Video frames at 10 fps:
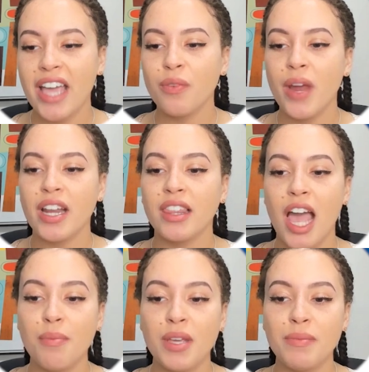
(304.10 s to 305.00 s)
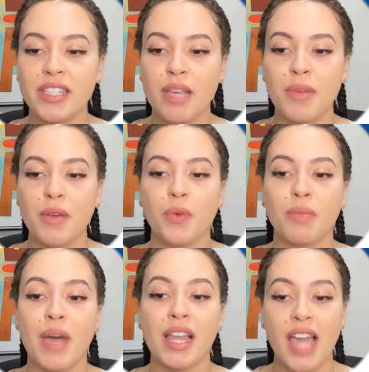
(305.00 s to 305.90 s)
can write a LIBNAME statement
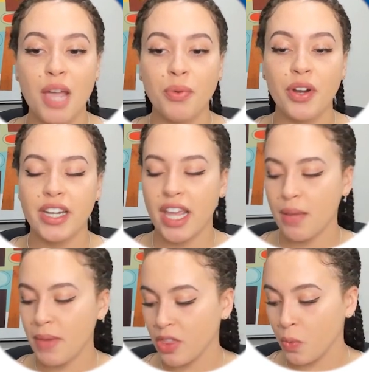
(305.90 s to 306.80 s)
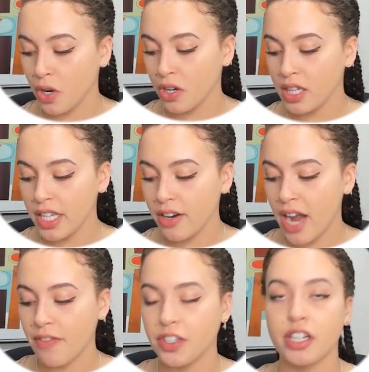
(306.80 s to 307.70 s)
with my library name and the word clear
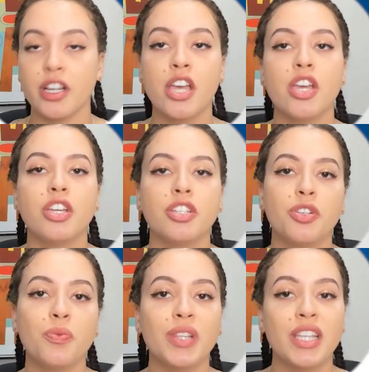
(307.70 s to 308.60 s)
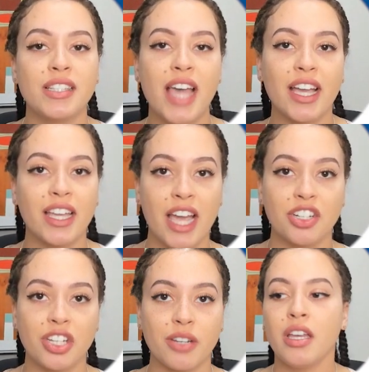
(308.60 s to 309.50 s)
after to release that
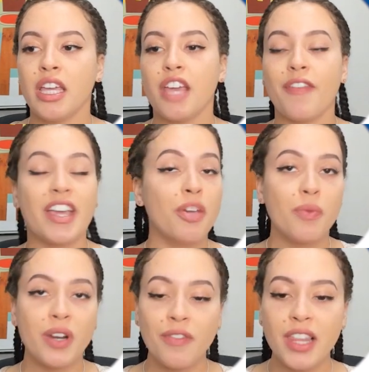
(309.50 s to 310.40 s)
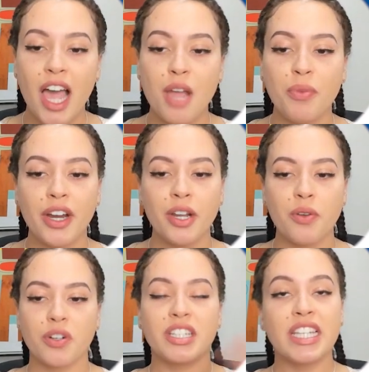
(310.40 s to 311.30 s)
connection. If I get rid of a library
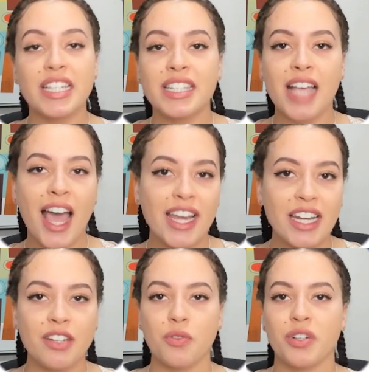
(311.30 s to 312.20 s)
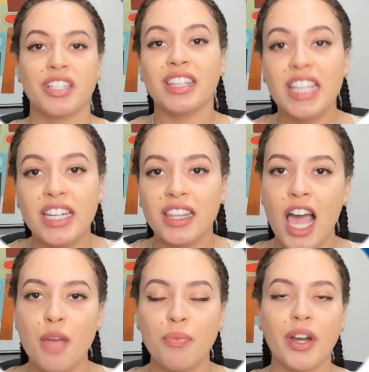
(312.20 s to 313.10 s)
or deassign it or delete a
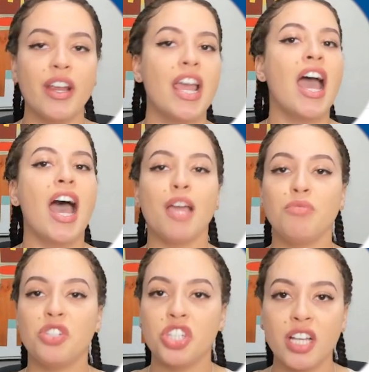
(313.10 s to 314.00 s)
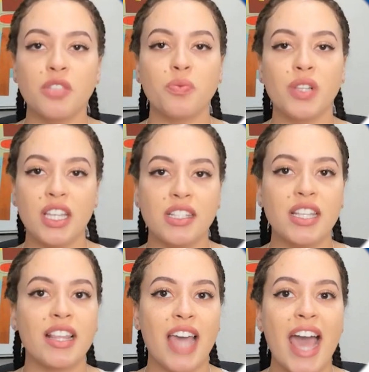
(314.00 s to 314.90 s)
library, I'm just
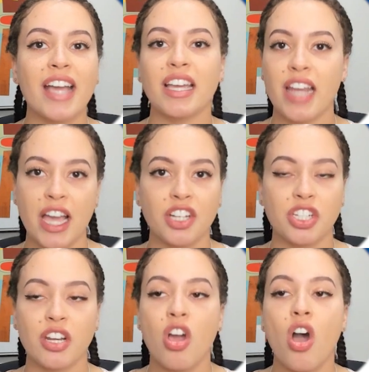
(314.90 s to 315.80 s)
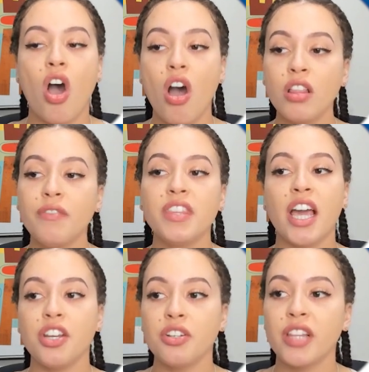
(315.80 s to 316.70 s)
releasing that connection. All of the
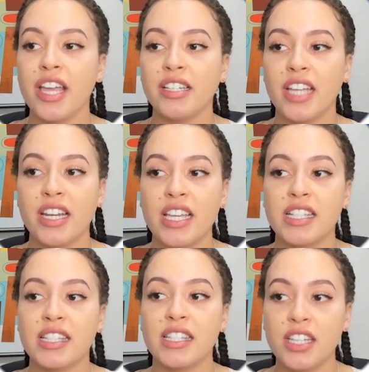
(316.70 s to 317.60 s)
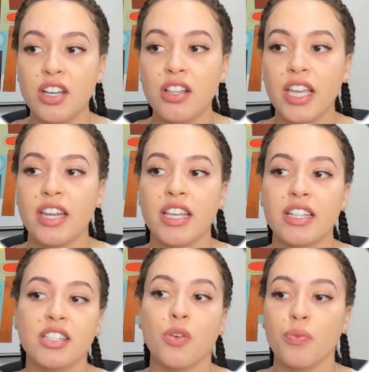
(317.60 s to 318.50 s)
underlying data is still in
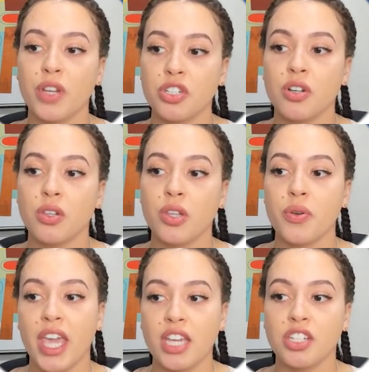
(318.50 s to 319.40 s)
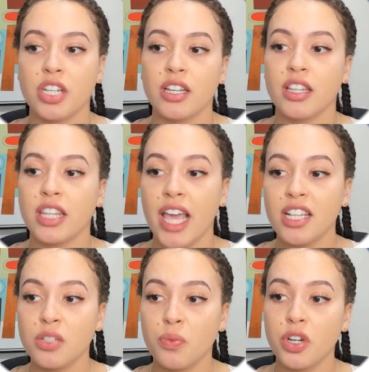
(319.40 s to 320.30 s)
its original location. The
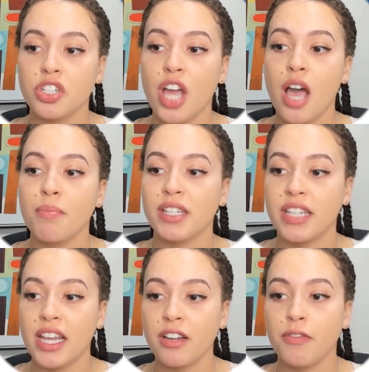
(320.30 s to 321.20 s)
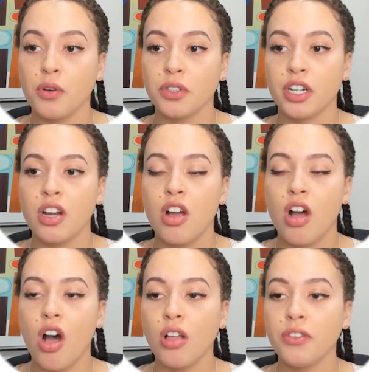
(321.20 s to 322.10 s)
S workshop data folder,
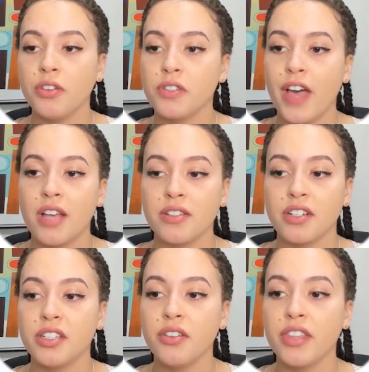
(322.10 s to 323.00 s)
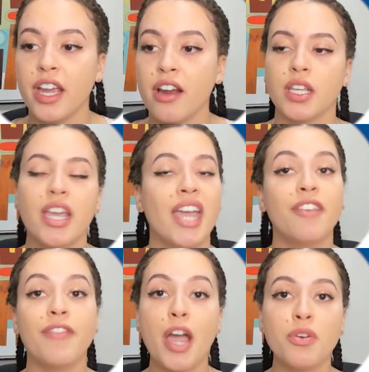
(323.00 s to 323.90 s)
all those files are still there.
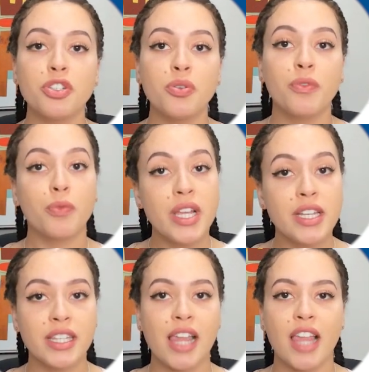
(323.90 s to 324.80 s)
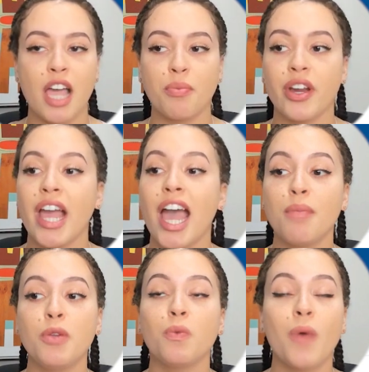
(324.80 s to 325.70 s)
And if I were to have written to that library,
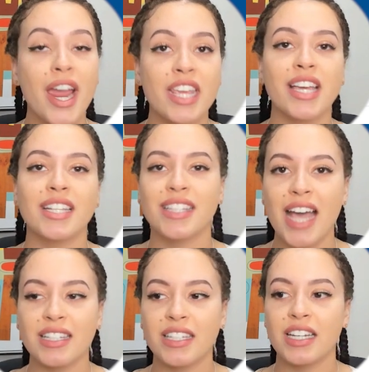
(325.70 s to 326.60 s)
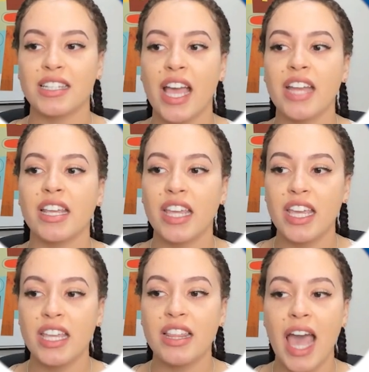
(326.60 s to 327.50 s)
I'd be writing a S A S dataset
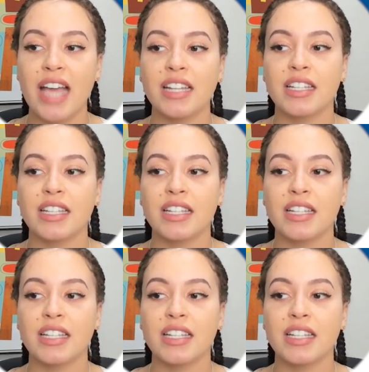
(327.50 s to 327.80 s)
in that